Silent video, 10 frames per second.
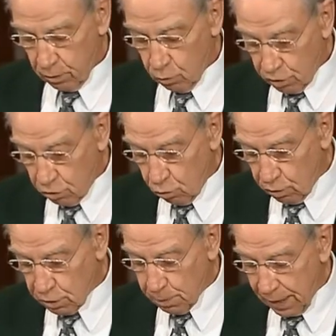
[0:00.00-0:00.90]
With due
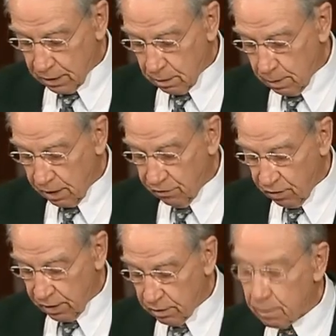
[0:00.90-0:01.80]
respect to my
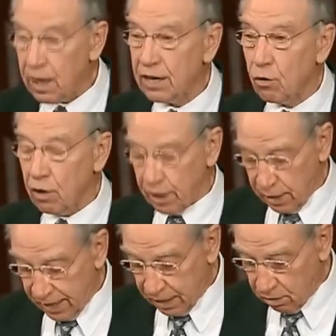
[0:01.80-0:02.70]
friend, the minority
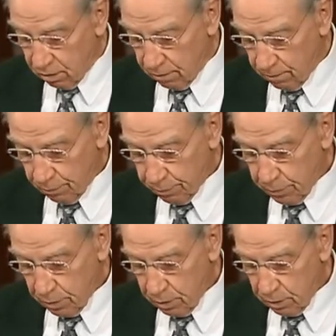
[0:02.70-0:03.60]
leader,
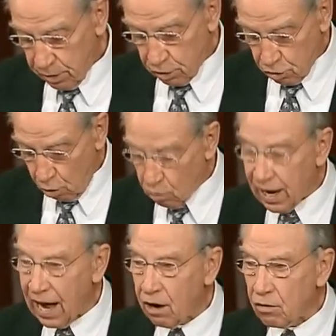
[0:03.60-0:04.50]
there's no
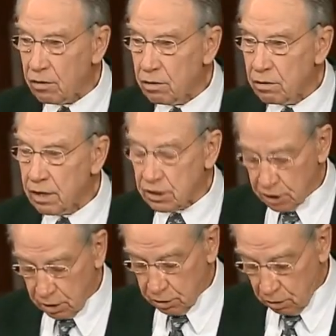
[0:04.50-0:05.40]
doubt that
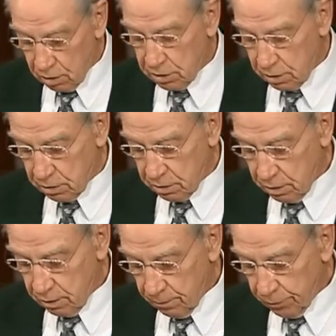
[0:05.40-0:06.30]
Judge Gorsuch
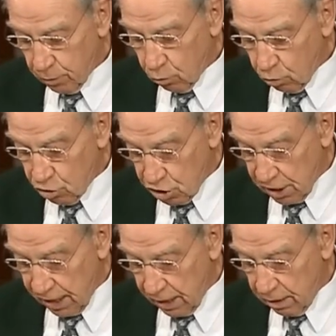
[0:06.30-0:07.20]
would
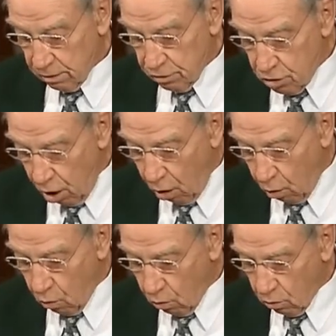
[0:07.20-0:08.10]
say
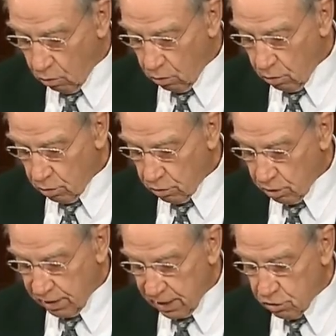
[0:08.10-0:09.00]
no
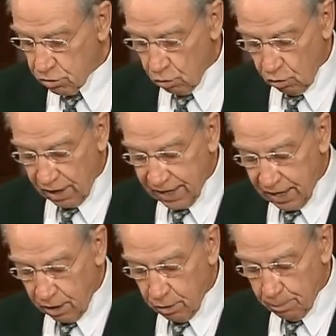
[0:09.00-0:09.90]
to this or any
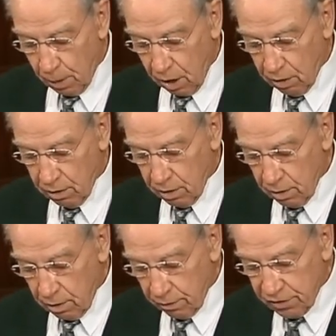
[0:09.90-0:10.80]
other part
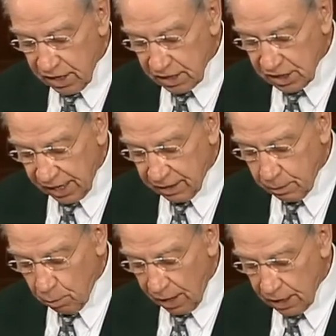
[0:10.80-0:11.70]
of the
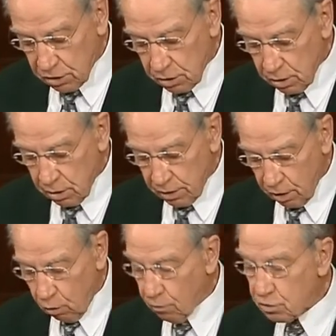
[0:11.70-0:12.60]
executive branch
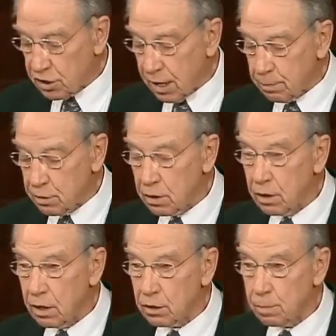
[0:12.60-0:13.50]
that oversteps
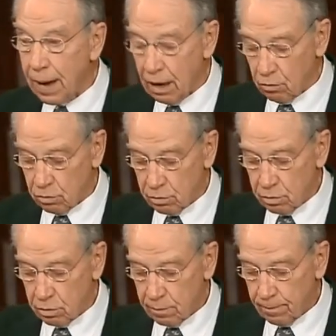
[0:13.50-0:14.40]
its bounds.